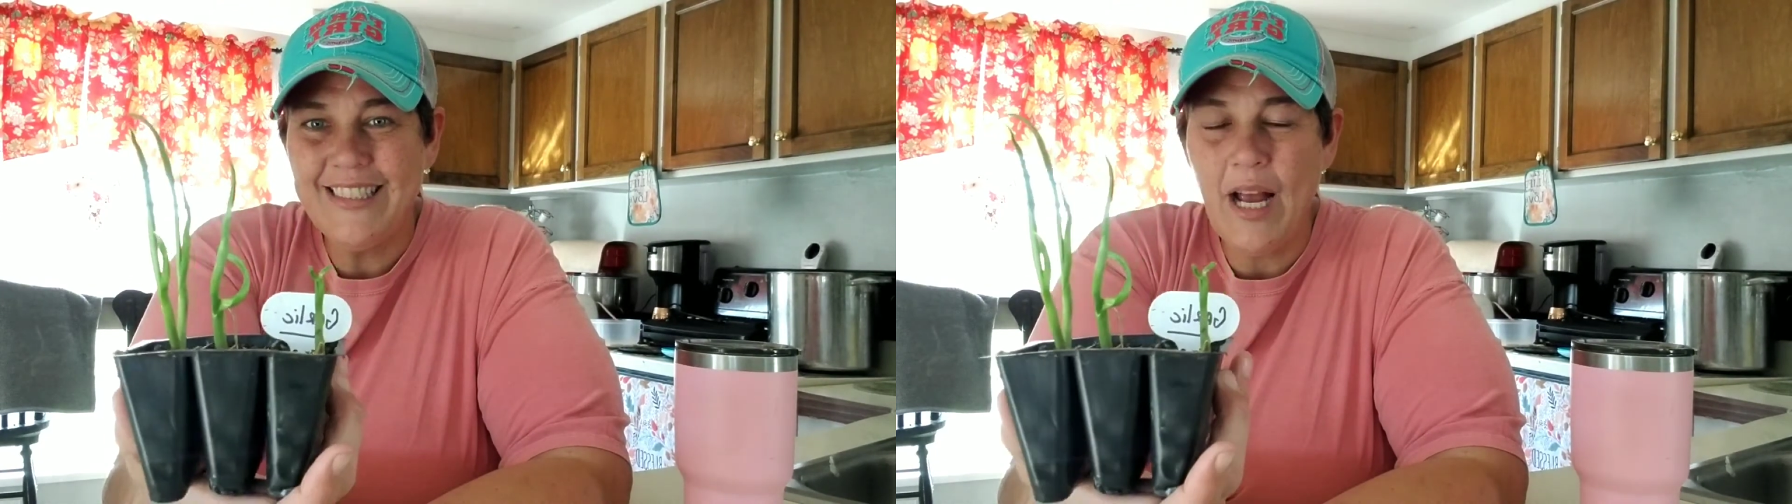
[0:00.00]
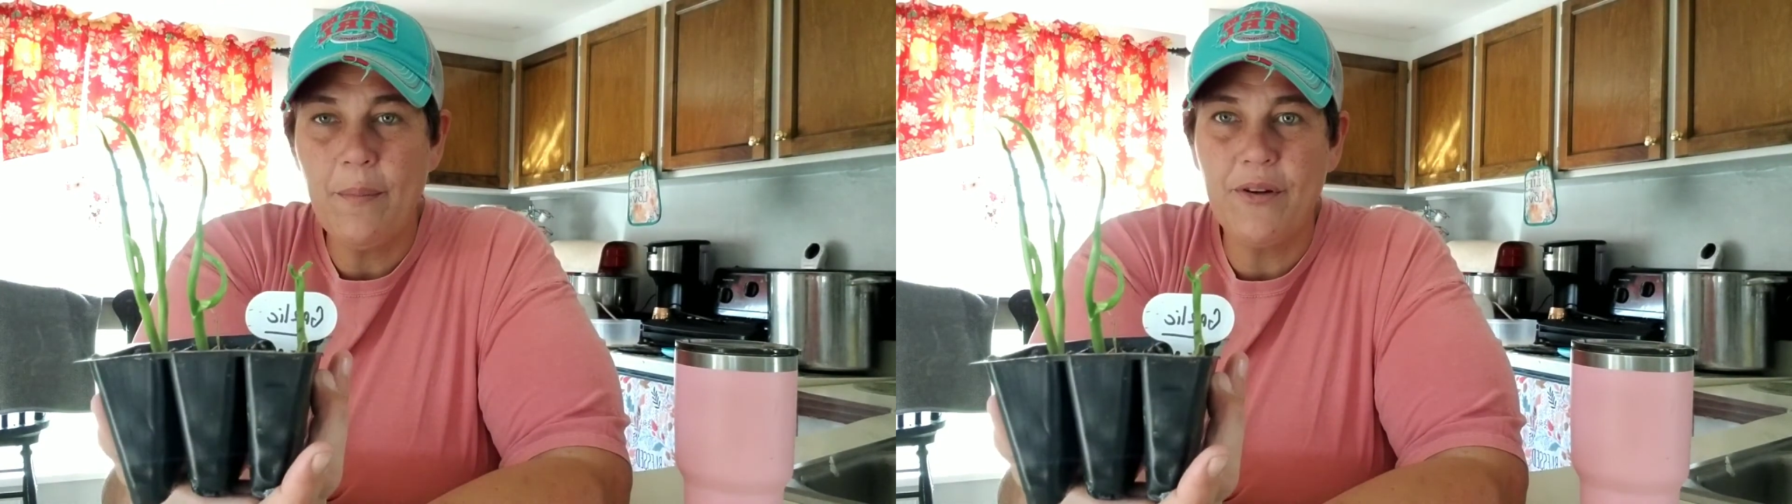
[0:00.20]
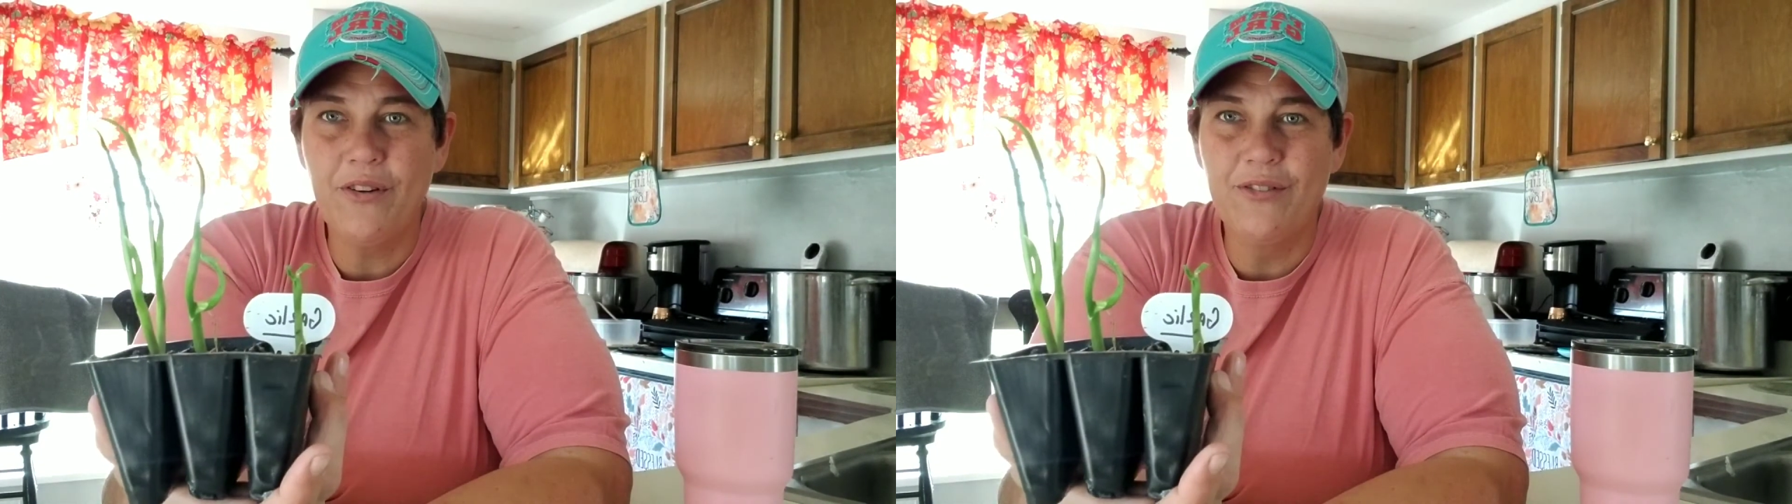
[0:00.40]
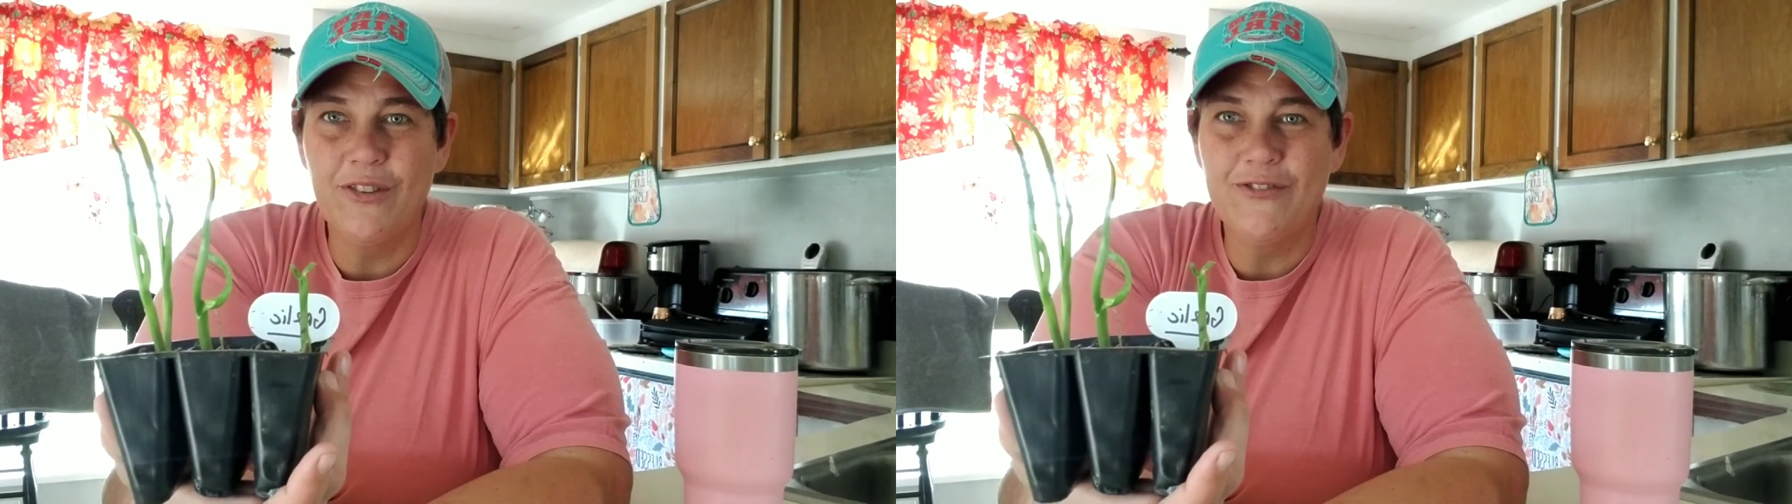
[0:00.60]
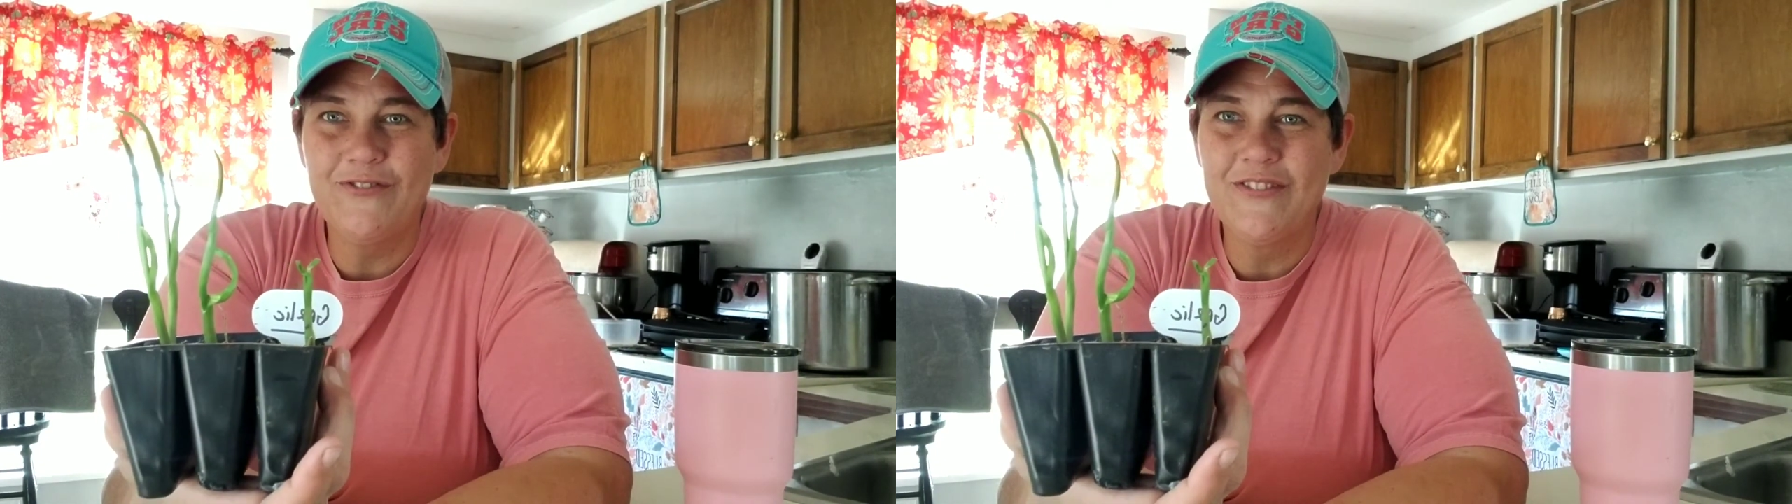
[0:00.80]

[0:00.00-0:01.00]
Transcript: how beautiful.